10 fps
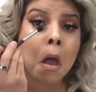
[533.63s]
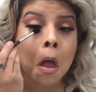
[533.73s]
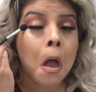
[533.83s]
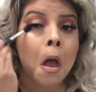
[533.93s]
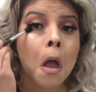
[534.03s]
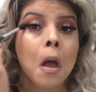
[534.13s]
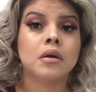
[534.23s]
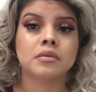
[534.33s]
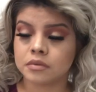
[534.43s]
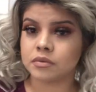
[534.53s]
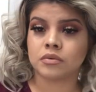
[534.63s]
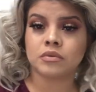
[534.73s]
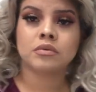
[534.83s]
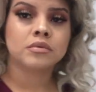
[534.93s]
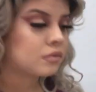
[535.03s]
And I'm just applying
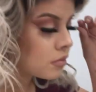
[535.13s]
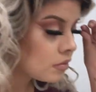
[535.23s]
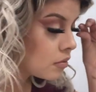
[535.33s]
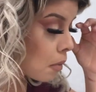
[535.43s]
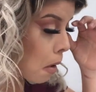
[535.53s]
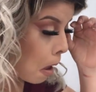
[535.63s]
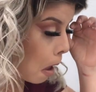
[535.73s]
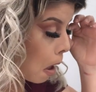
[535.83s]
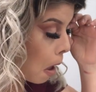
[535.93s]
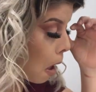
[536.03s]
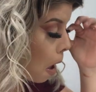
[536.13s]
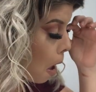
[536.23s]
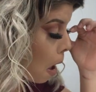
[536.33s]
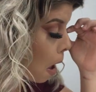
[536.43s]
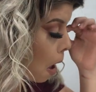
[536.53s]
another shadow and just
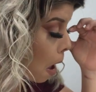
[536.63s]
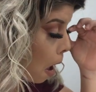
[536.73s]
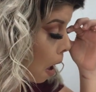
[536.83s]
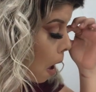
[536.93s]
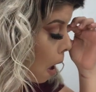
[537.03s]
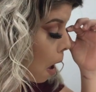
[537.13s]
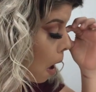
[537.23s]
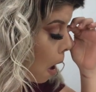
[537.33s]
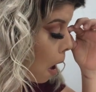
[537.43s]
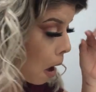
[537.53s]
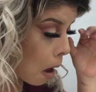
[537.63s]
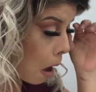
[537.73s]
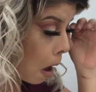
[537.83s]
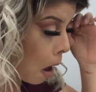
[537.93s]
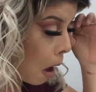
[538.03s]
those shadows and blending it
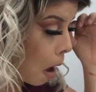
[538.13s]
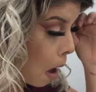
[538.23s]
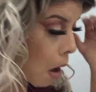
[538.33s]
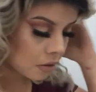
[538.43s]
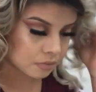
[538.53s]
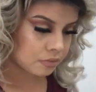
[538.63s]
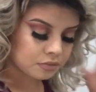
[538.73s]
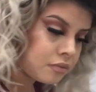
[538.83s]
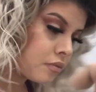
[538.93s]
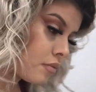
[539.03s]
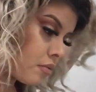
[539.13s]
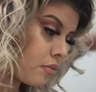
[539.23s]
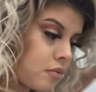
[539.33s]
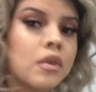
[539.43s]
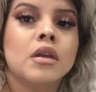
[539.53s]
in and just pushing the lashes
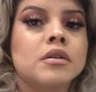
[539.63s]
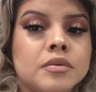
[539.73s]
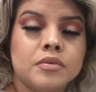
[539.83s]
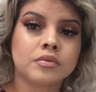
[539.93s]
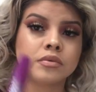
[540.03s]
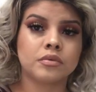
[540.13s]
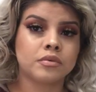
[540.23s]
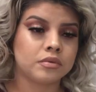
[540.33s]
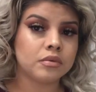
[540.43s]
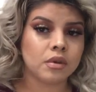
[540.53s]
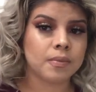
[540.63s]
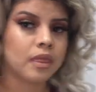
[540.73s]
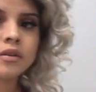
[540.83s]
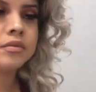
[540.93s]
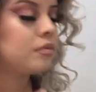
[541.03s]
in place. Now